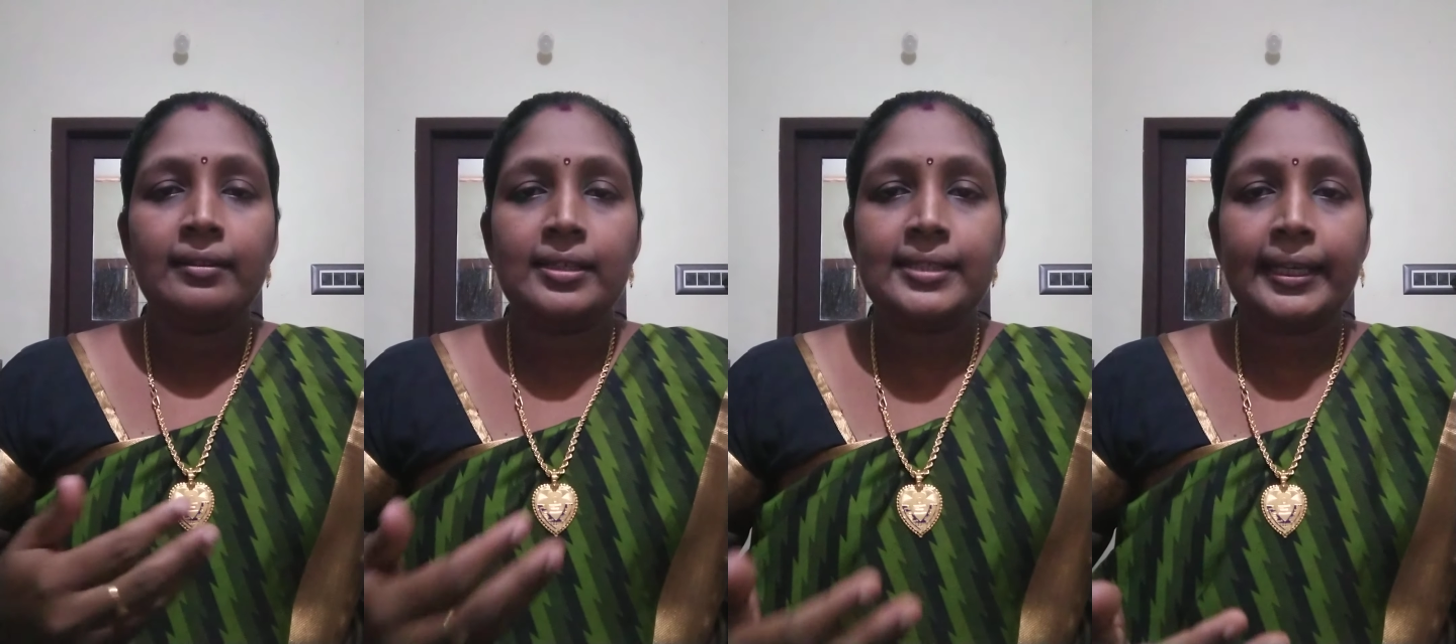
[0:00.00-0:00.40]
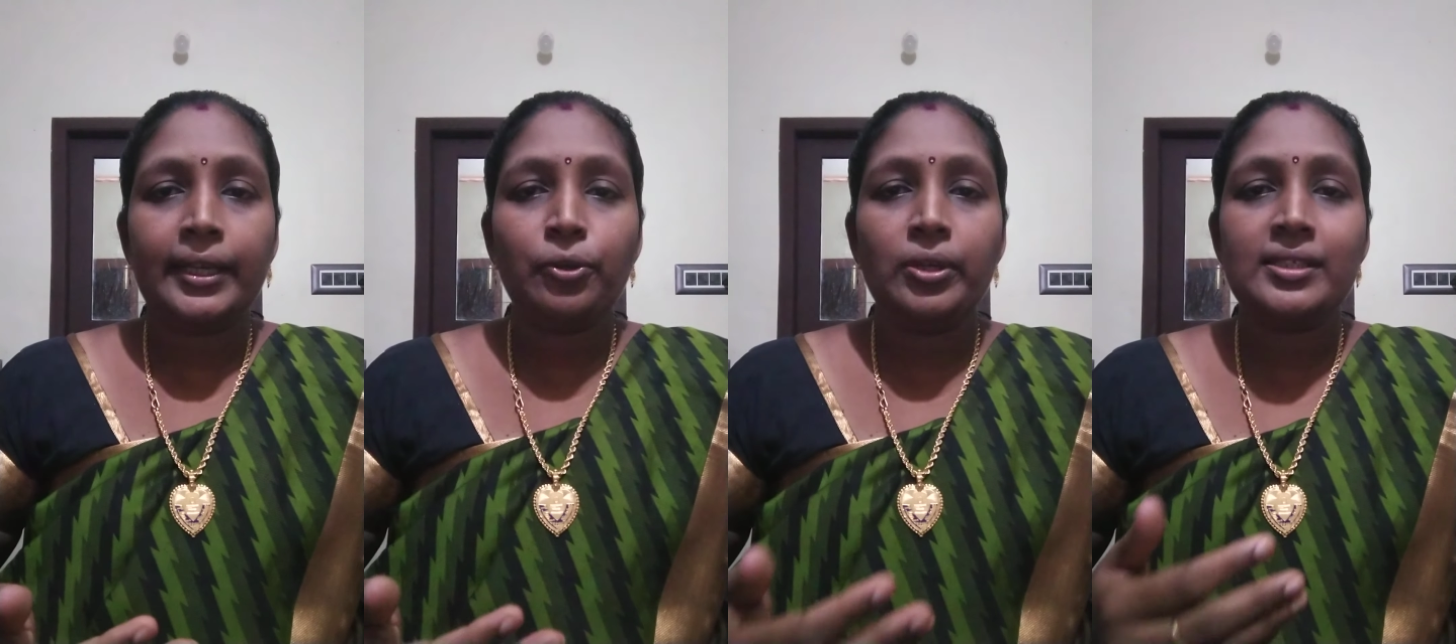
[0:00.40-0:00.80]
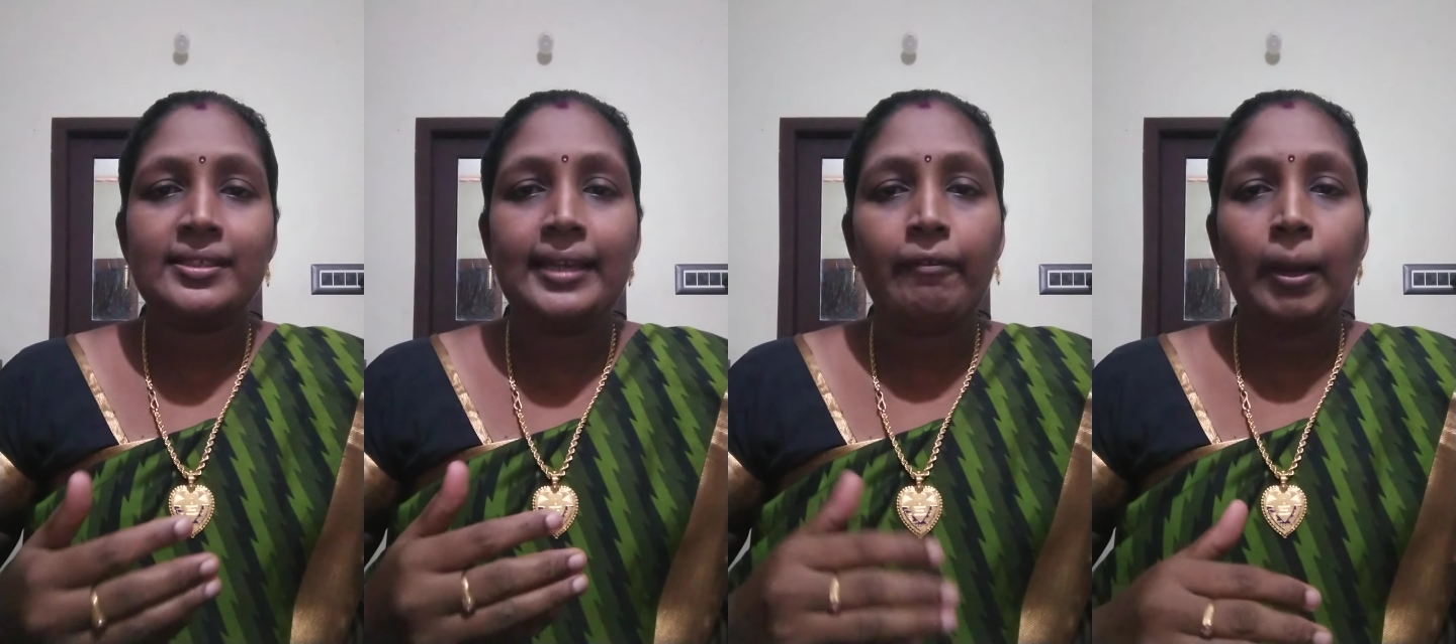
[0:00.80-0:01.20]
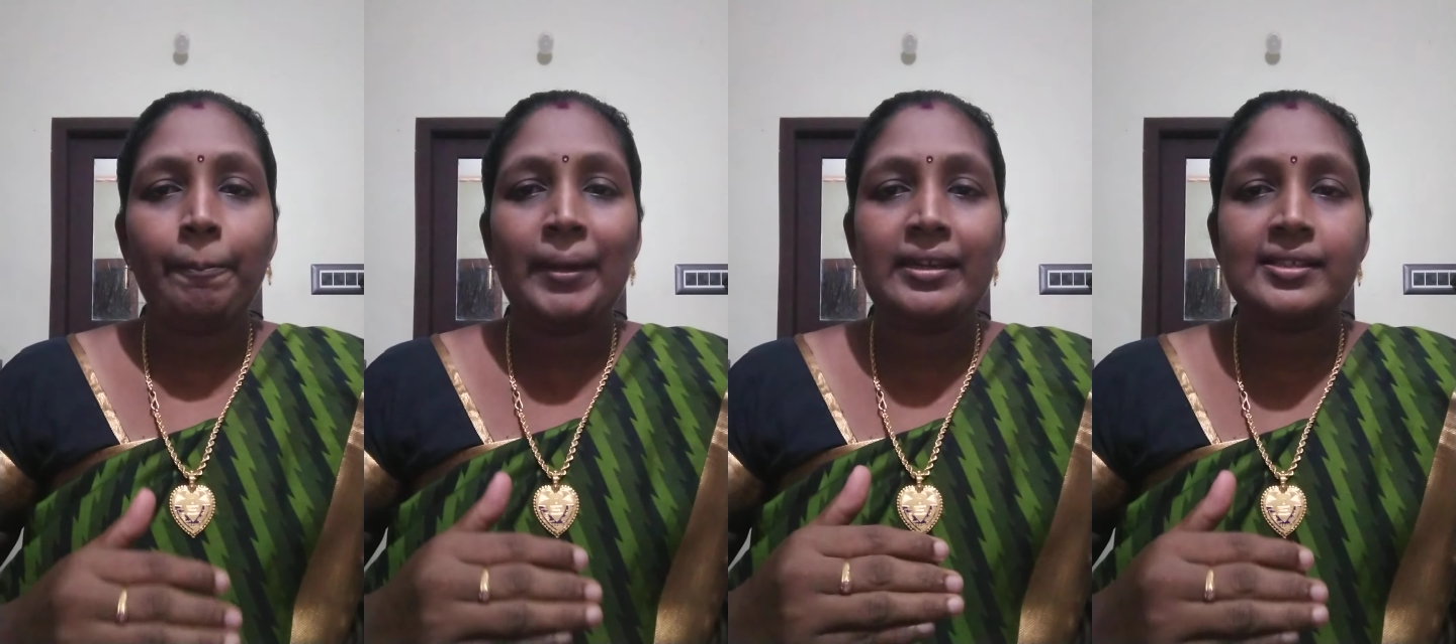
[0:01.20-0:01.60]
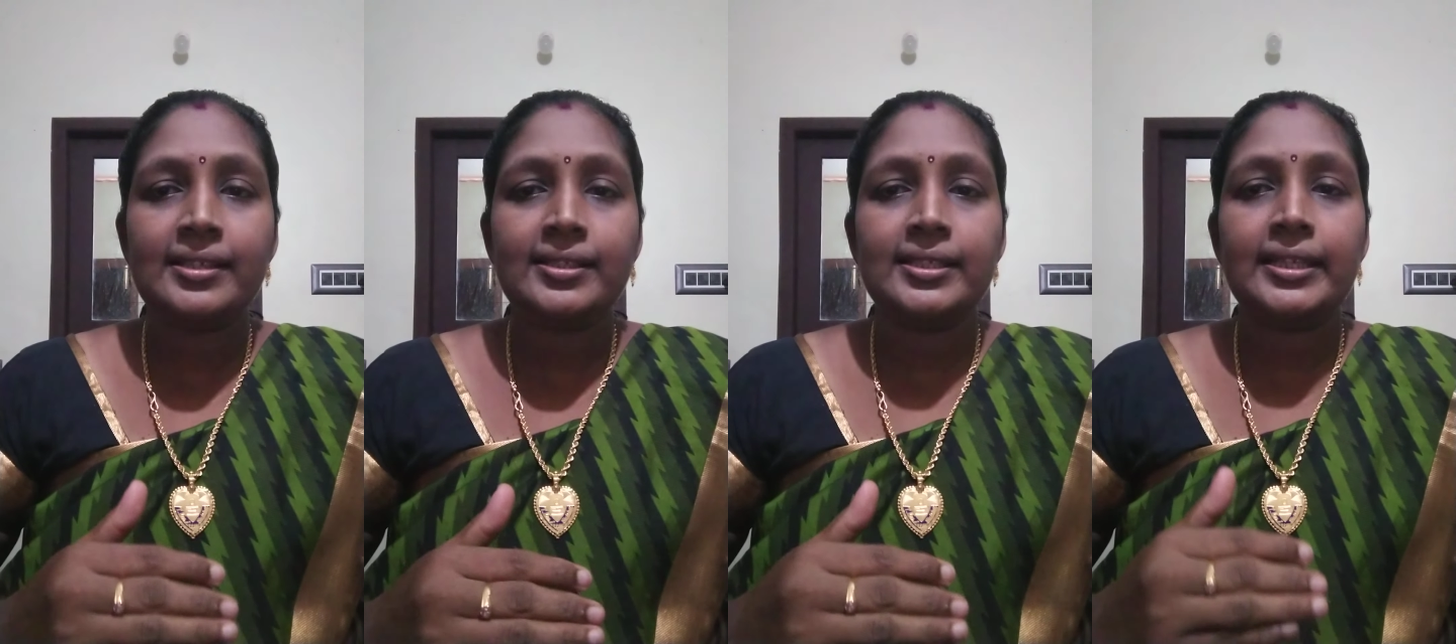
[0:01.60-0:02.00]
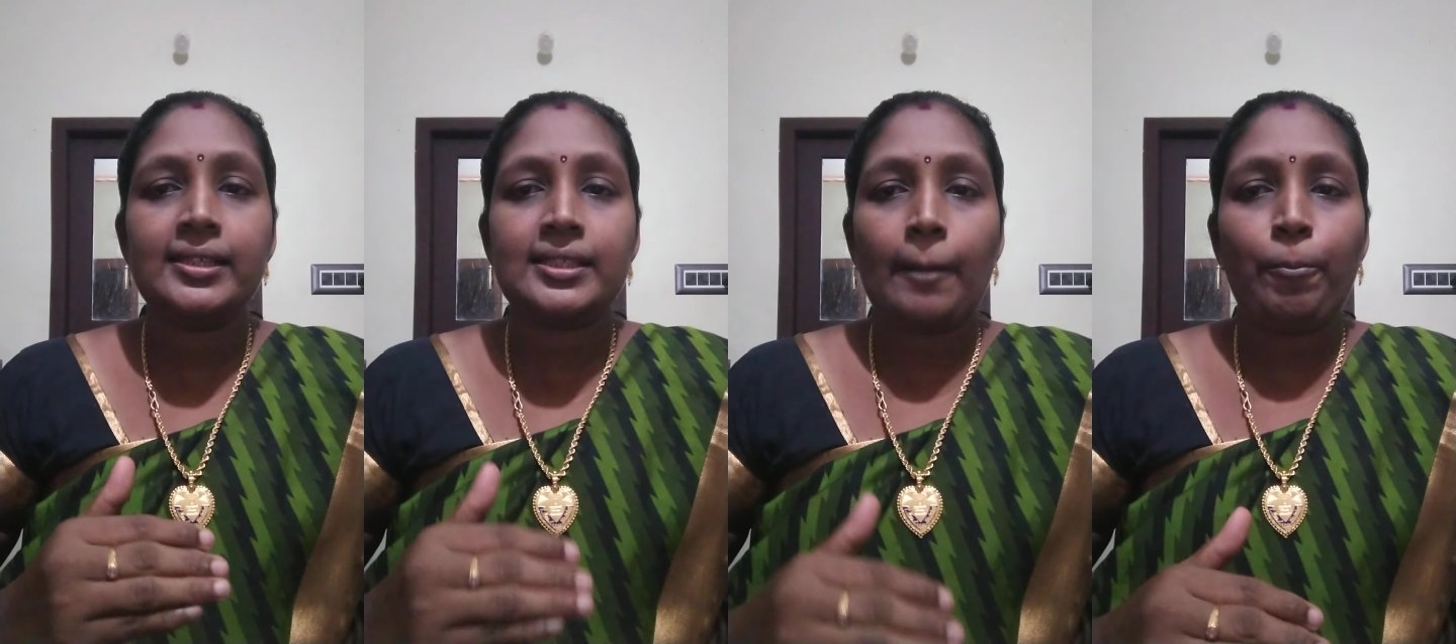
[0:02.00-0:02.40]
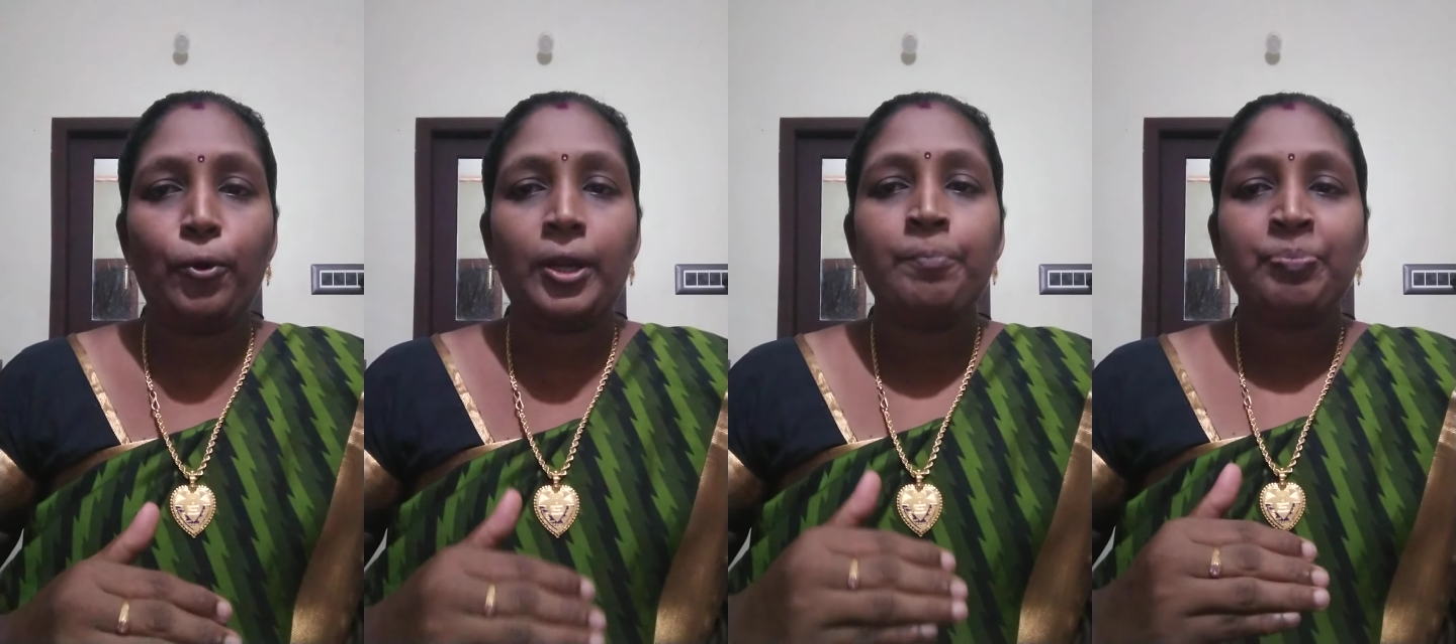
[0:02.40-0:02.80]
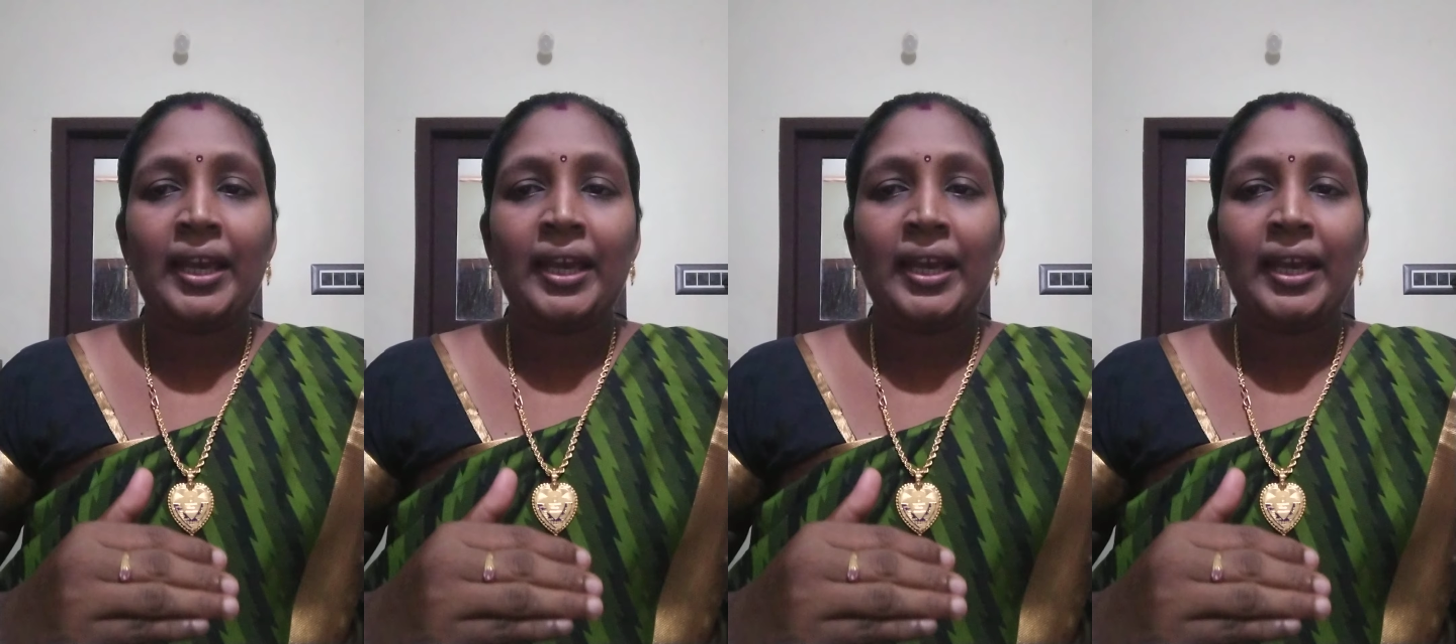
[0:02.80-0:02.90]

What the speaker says: Then second one is development necessitating support